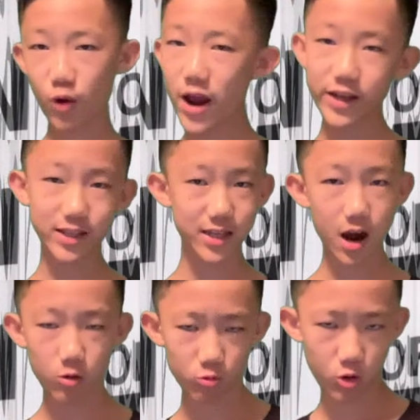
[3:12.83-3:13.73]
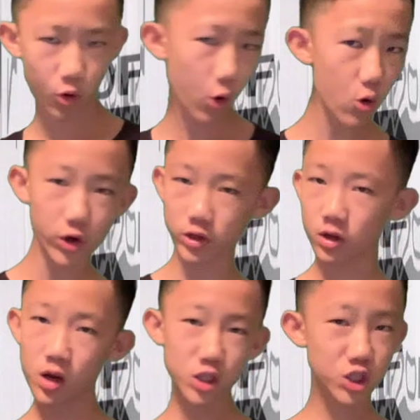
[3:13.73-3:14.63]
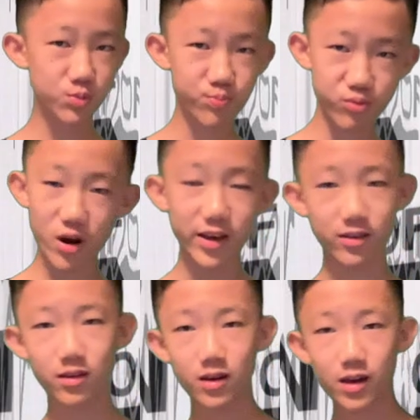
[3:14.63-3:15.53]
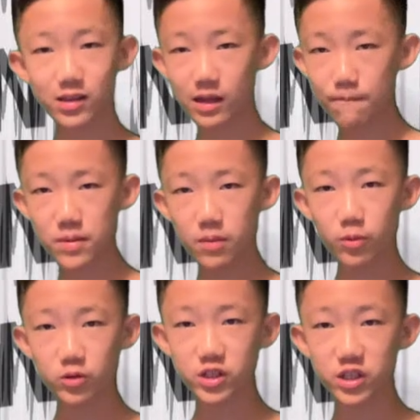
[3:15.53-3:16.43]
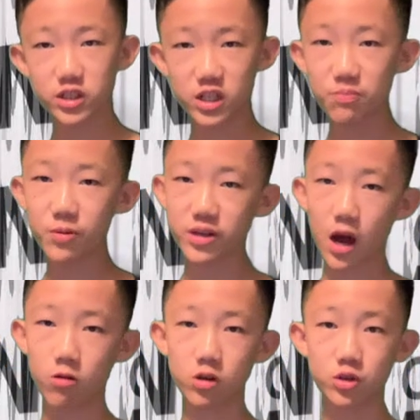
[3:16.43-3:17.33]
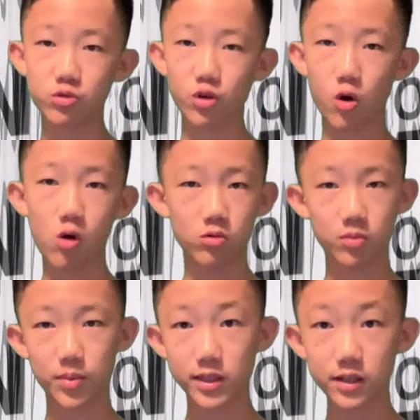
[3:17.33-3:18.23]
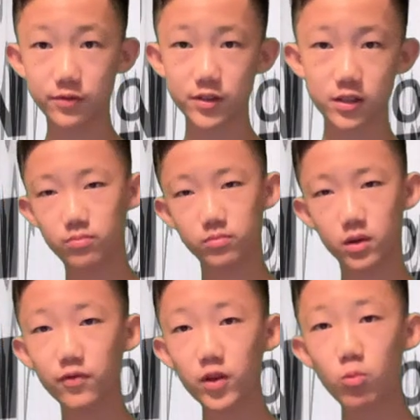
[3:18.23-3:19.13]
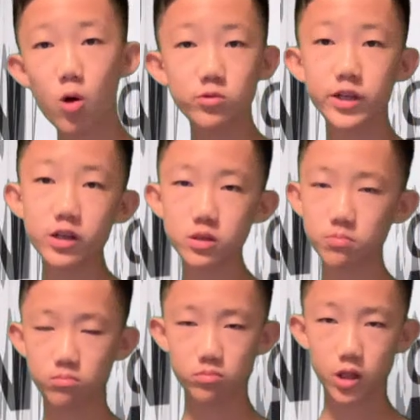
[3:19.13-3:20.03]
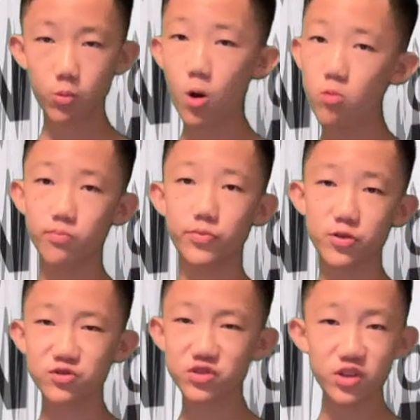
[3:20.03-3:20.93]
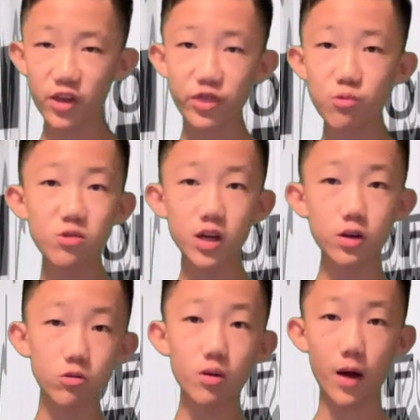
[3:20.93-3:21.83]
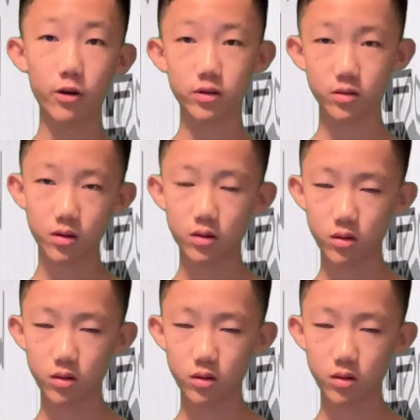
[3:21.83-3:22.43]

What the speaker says: Write it down, record it, spread it, and let people see deeper down into their own beliefs. If they won't change, they won't. There's nothing we can do about it.